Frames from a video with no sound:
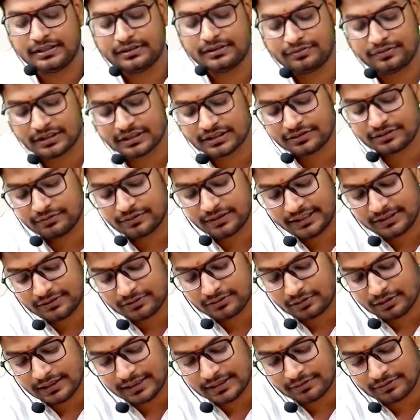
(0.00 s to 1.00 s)
First one is
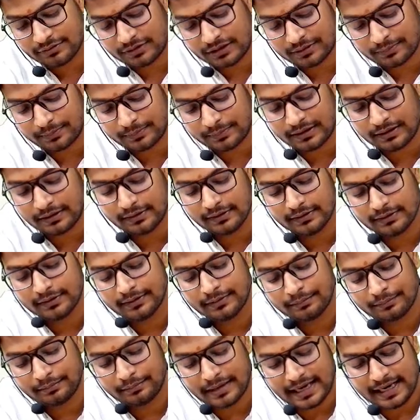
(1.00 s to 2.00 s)
called as what ma?
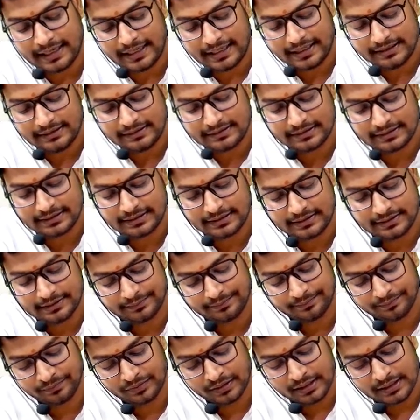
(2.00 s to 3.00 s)
Balance sheet.
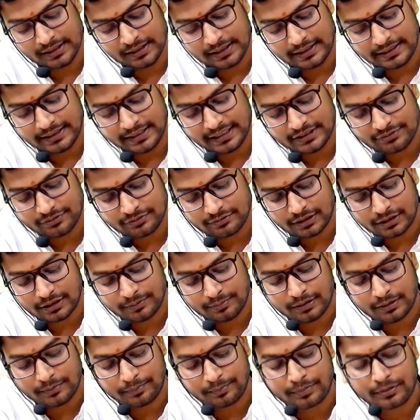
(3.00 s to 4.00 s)
And next one what
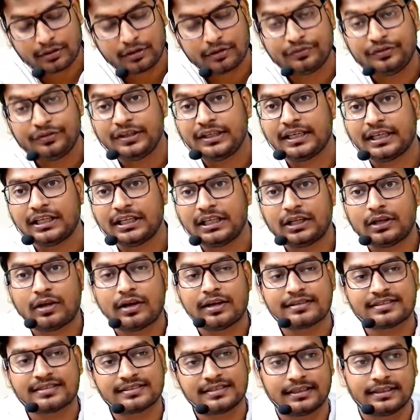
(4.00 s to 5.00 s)
ma? Profit and
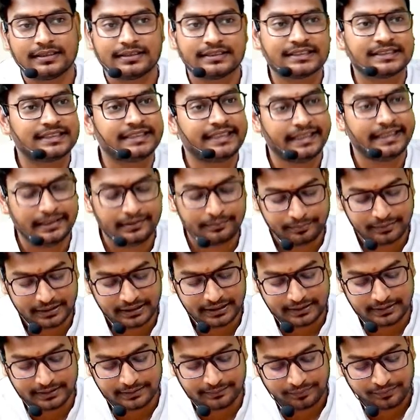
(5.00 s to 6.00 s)
loss
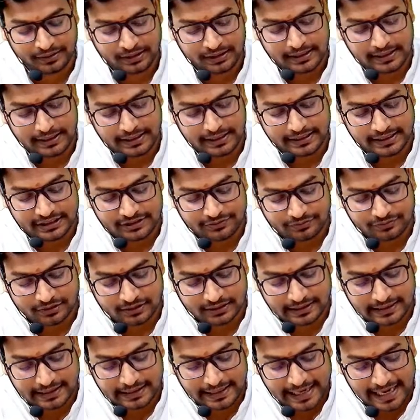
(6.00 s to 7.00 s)
statement. And next one
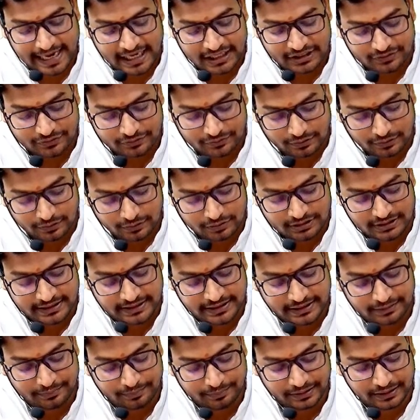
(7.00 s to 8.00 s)
cash flow
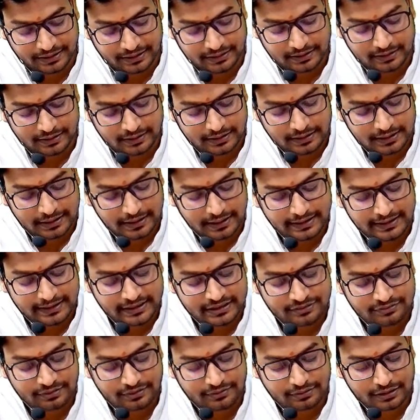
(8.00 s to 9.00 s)
statement. And
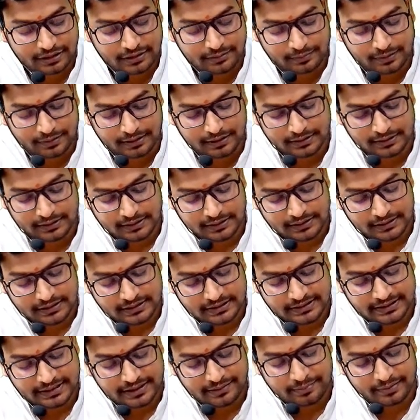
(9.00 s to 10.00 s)
next one what ma?
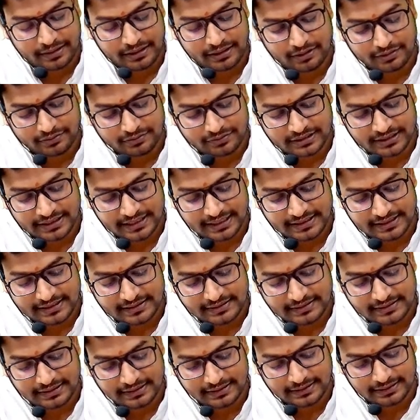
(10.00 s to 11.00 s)
Statement of
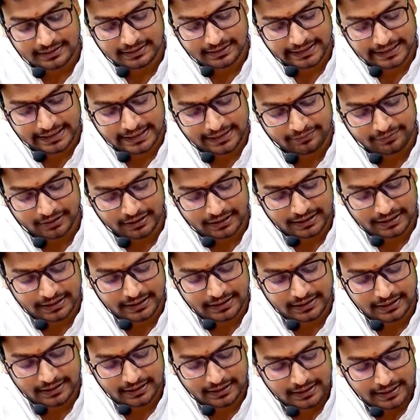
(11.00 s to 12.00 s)
changes in equity.
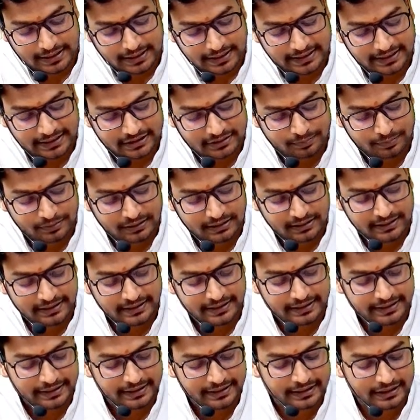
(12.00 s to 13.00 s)
And
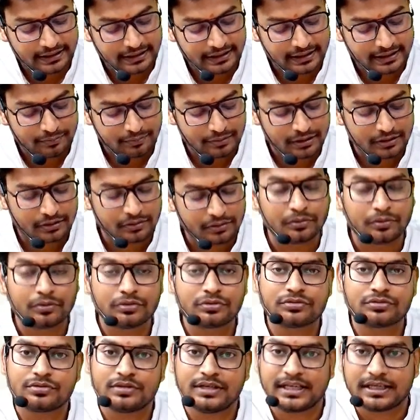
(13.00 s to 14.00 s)
explanatory, nothing but notes
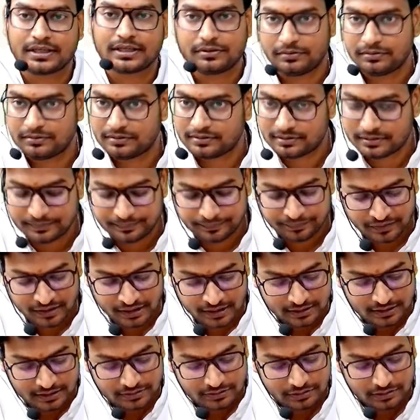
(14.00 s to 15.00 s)
to accounts.
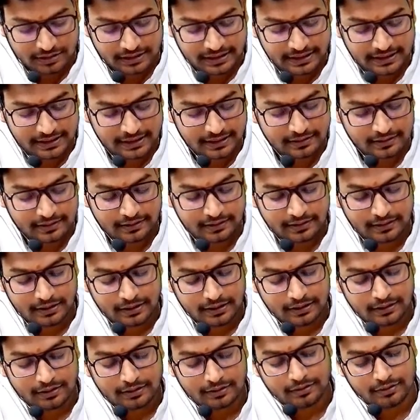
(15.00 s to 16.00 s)
So here
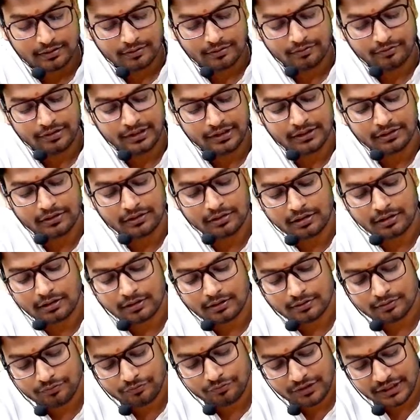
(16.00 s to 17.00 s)
we
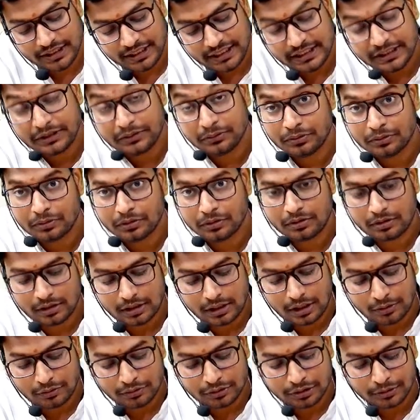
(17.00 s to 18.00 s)
need to know
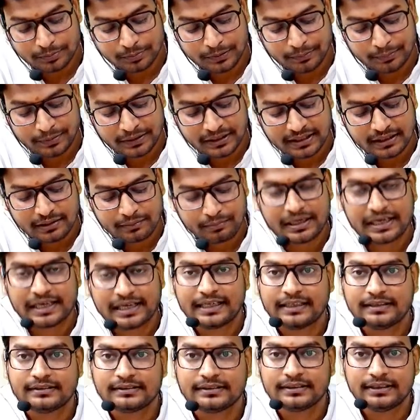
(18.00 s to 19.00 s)
how to prepare the
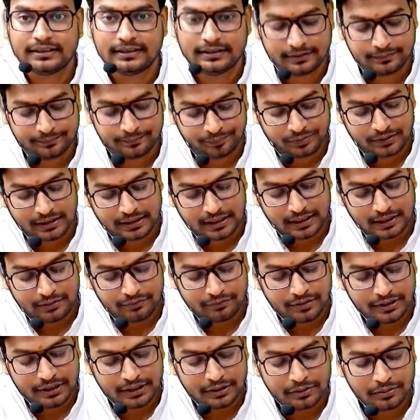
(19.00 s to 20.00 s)
balance sheet, and
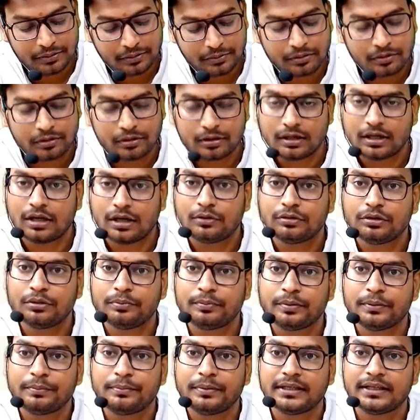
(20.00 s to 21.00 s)
we need to know how to
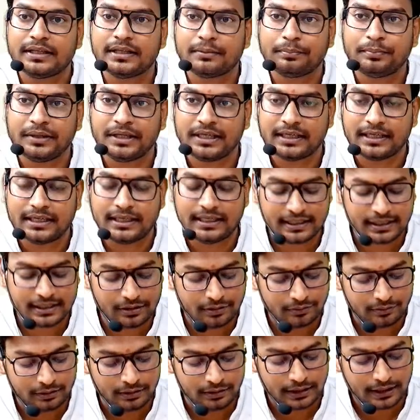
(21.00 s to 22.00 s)
prepare the P&L
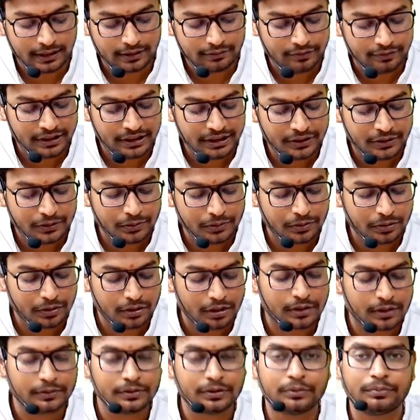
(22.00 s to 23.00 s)
account, and we need to know
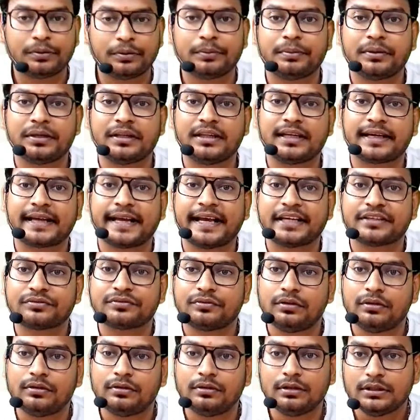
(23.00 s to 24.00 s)
how to prepare the cash
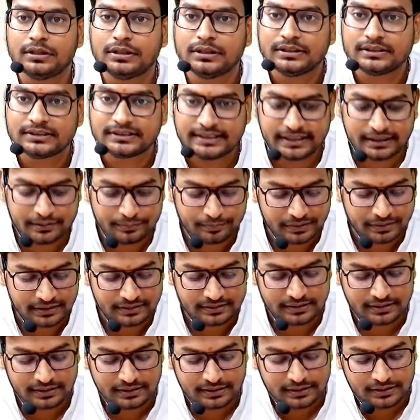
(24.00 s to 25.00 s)
flow statements.
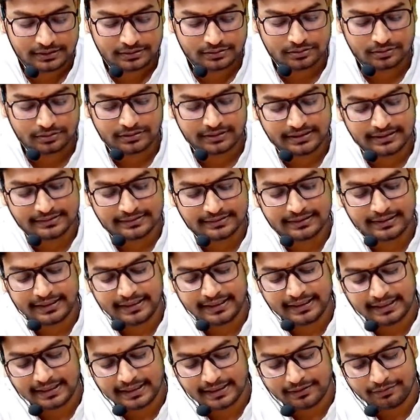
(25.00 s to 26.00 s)
So these
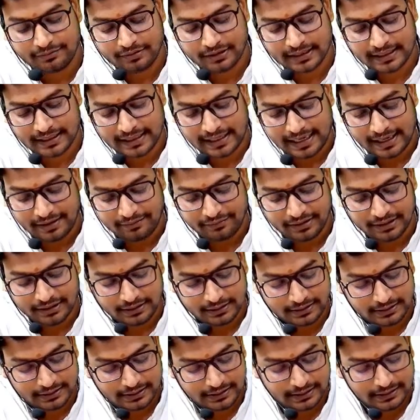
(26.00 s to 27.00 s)
three we are having
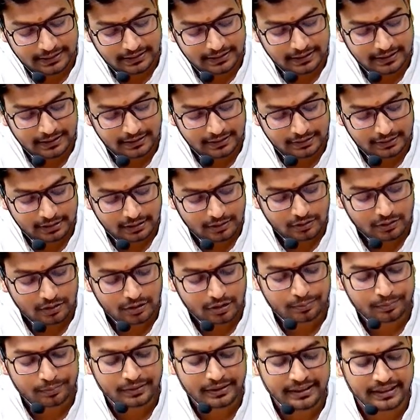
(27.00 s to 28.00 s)
in the
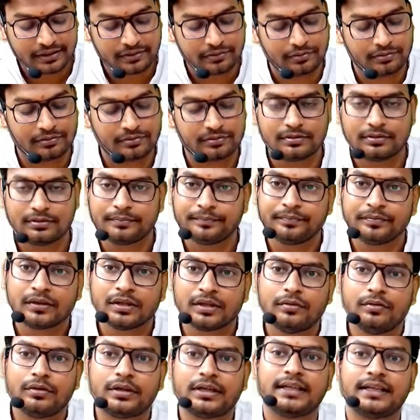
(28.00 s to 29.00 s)
corporate accounts.
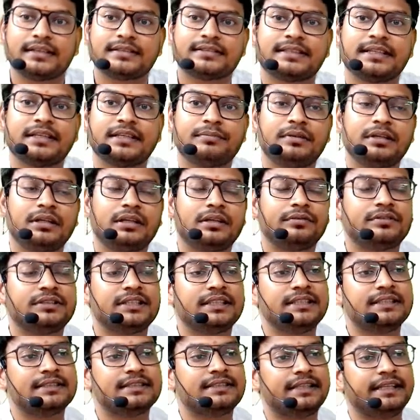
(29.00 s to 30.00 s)
Okay, now statement of
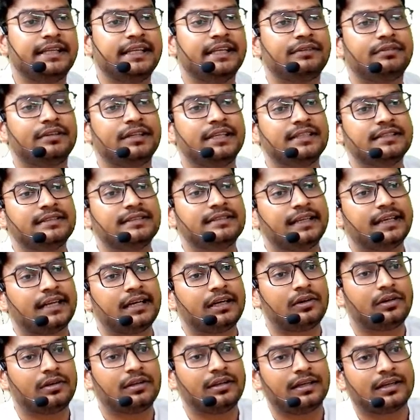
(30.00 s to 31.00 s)
changes in equity is there or
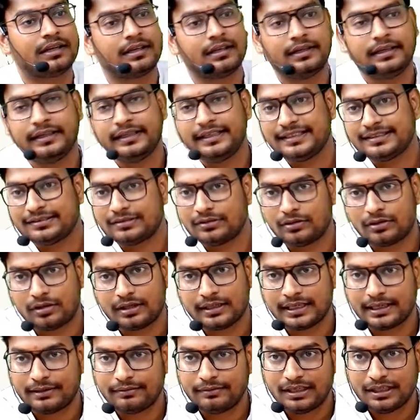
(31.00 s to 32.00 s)
not there? It is not
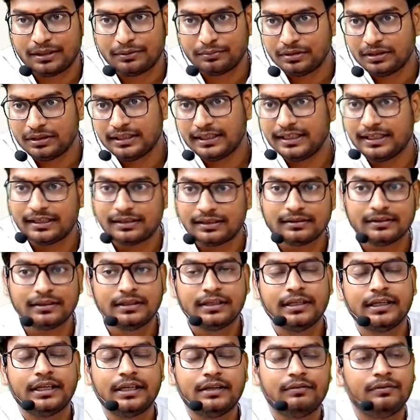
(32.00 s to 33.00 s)
available here.
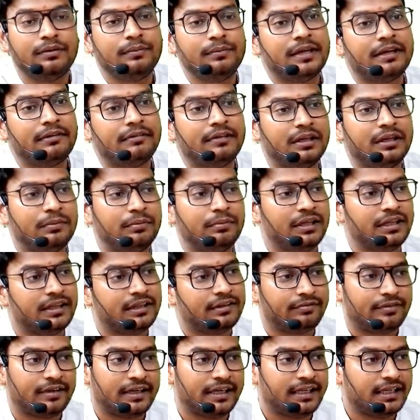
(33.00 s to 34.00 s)
It will be available in the
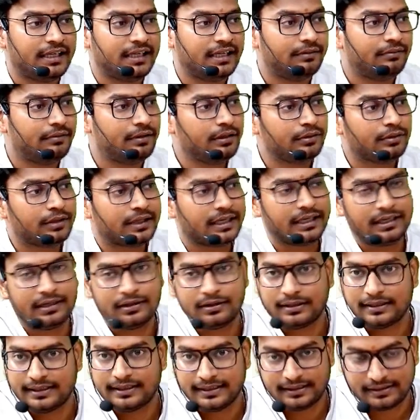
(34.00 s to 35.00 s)
final level. You can learn there.